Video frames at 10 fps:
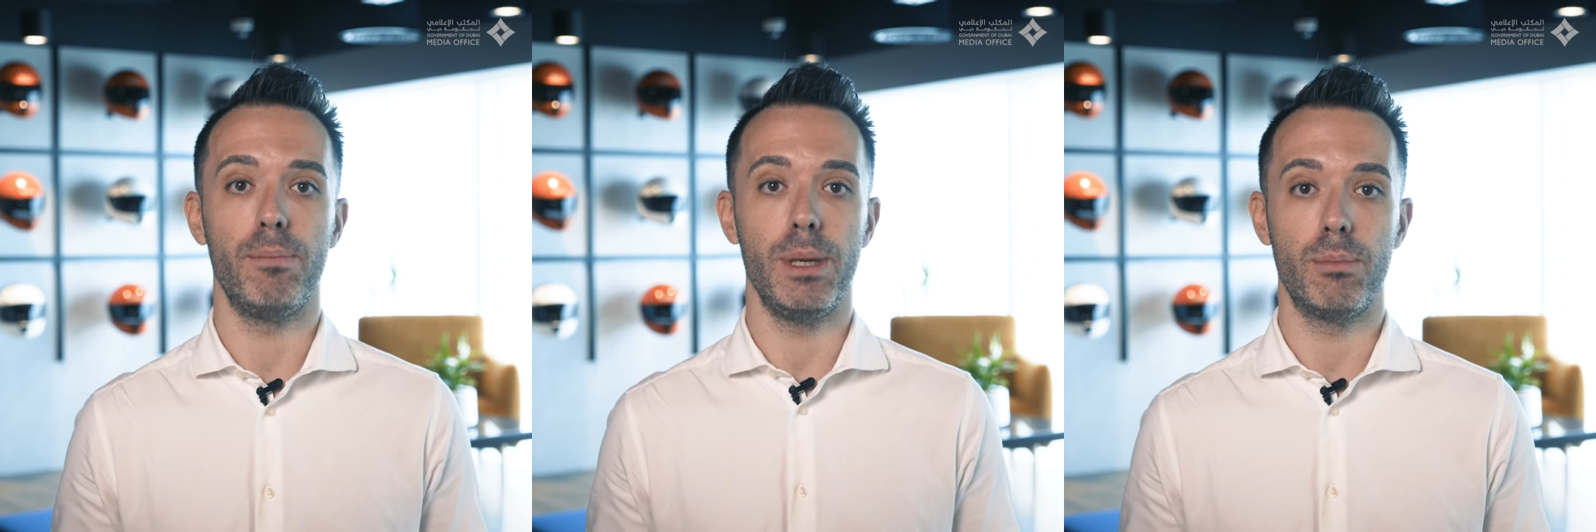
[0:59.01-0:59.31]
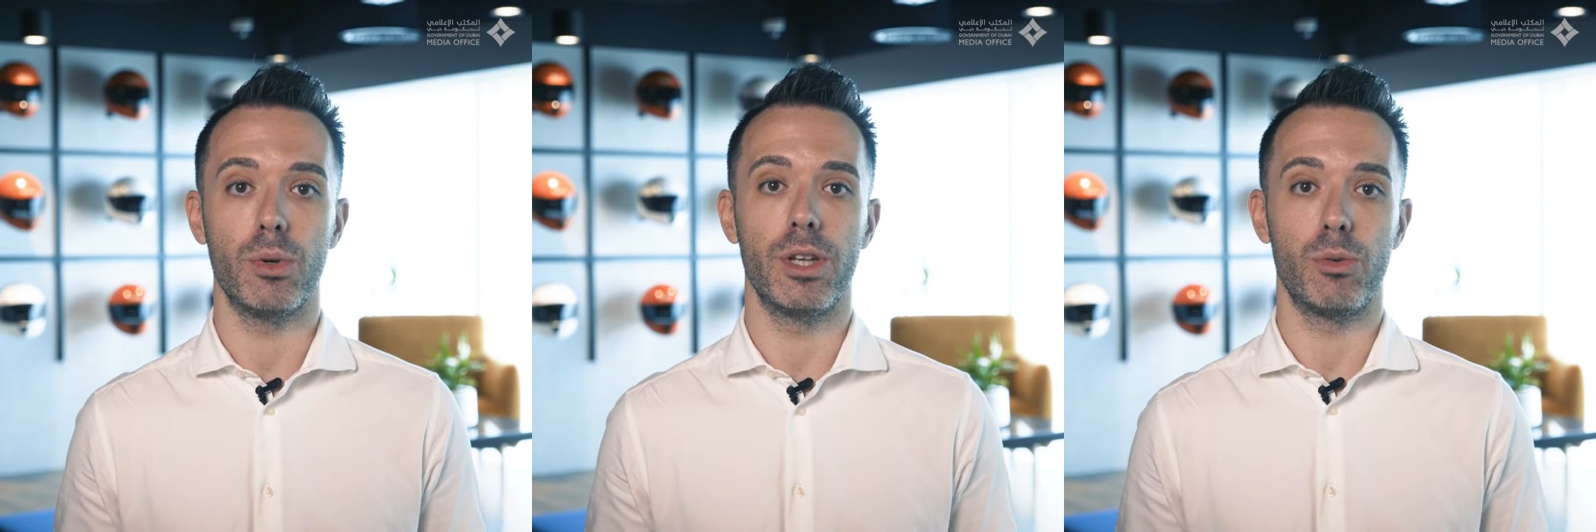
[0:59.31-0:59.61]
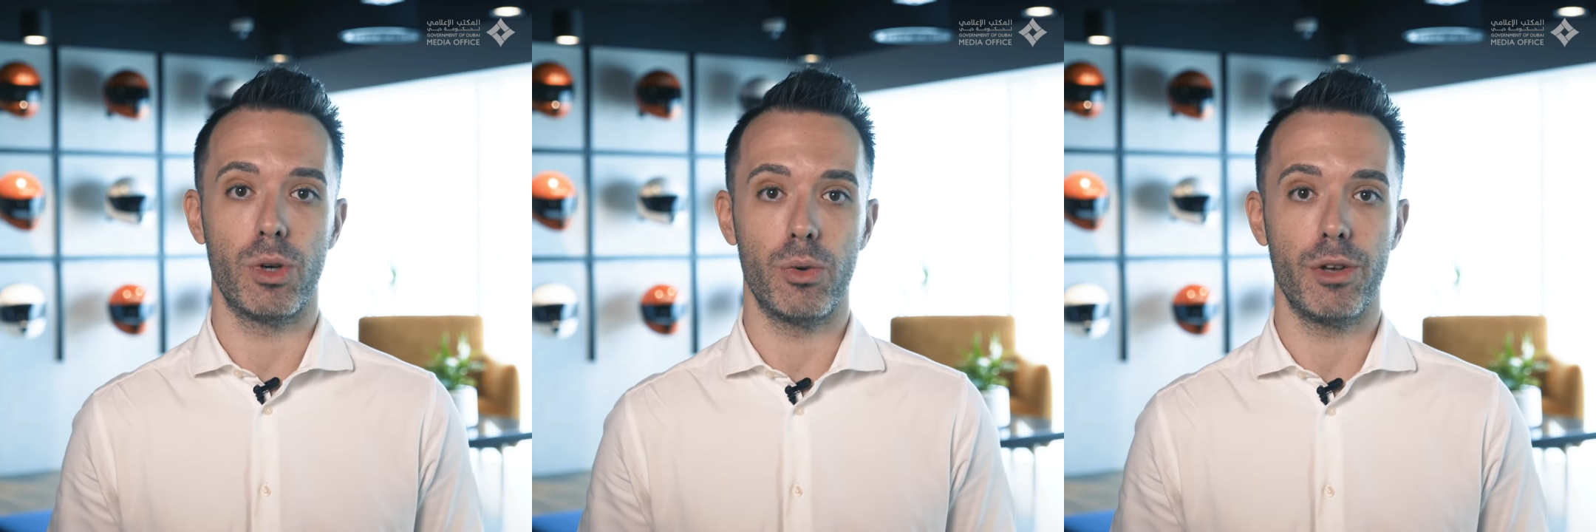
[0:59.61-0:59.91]
people
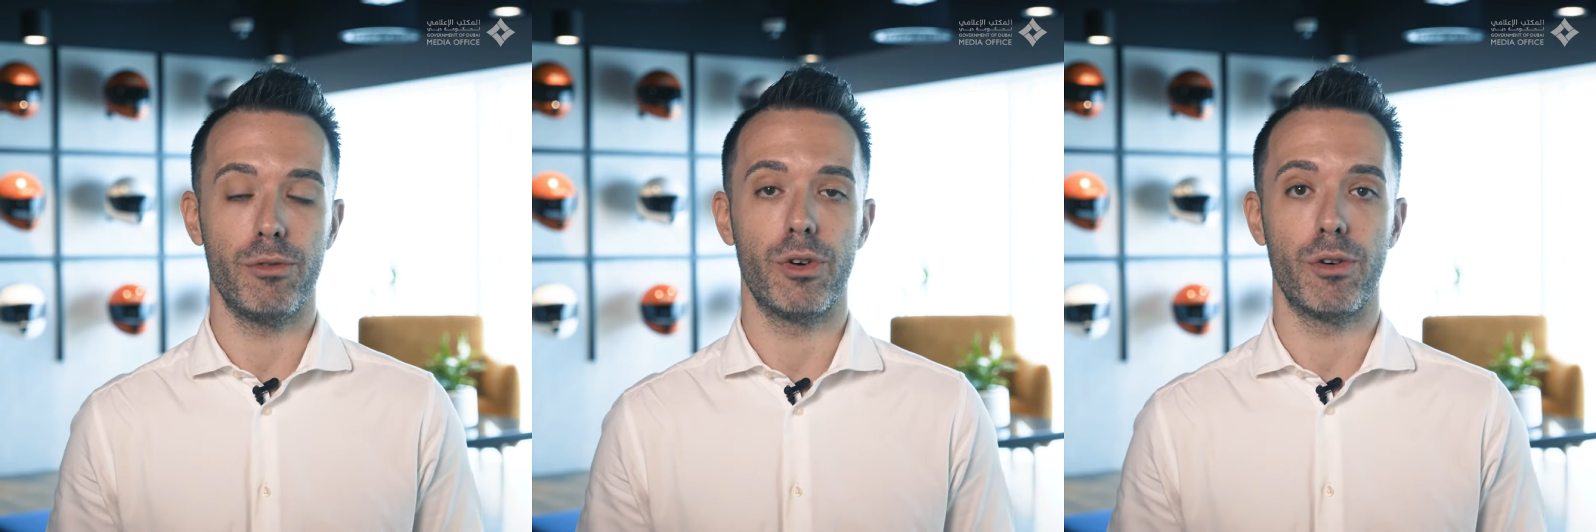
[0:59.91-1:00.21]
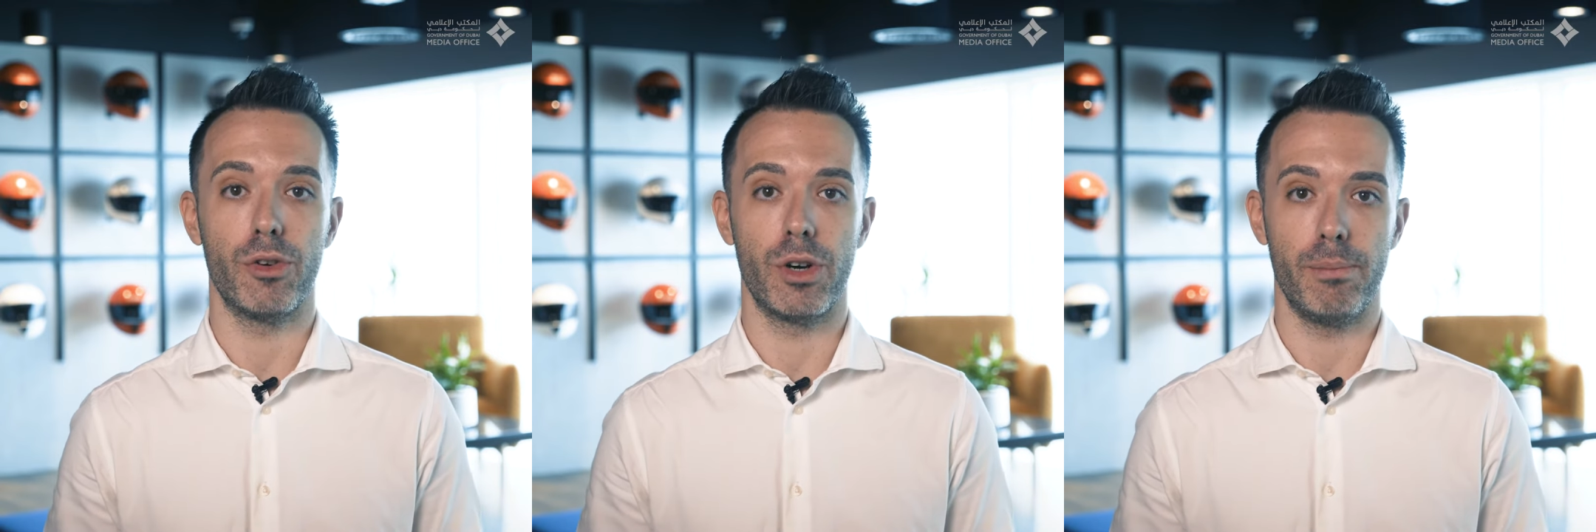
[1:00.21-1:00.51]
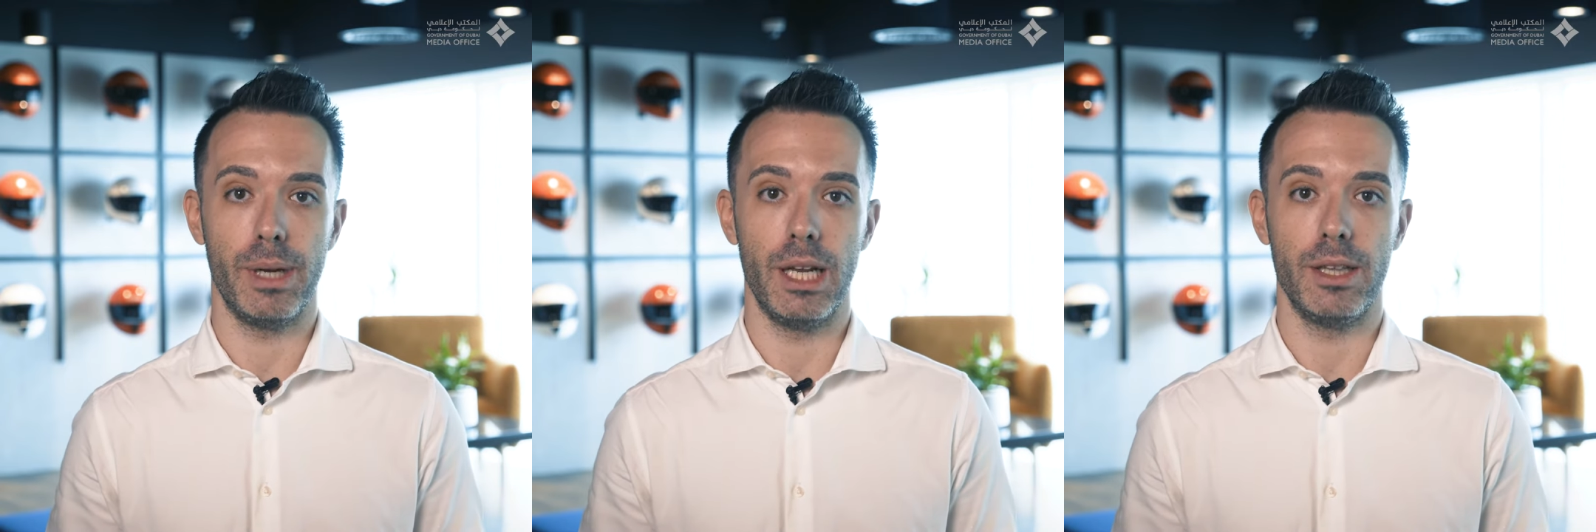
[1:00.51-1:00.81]
that were looking for
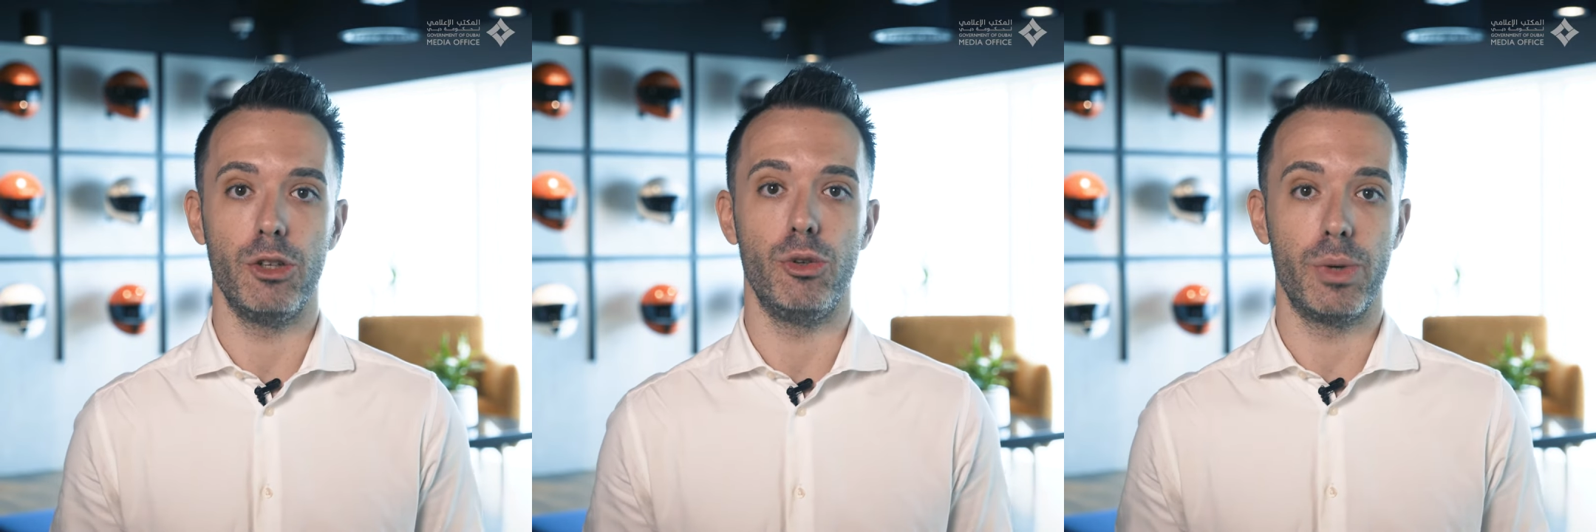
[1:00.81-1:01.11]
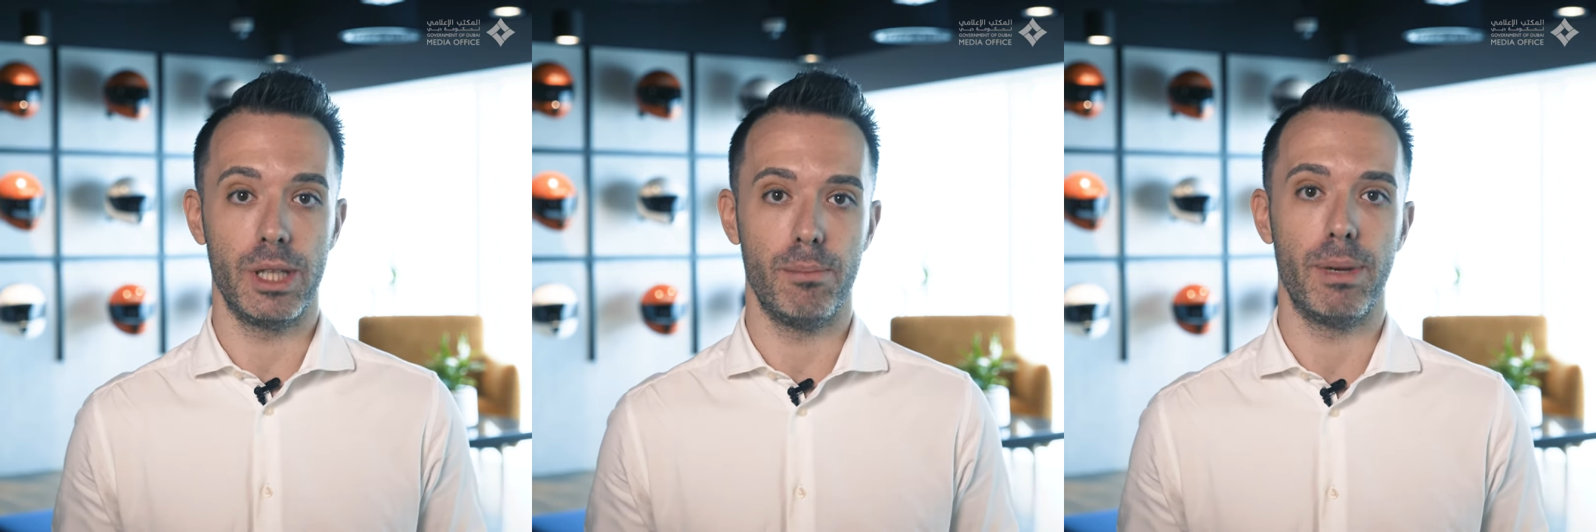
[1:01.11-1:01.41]
affordability during the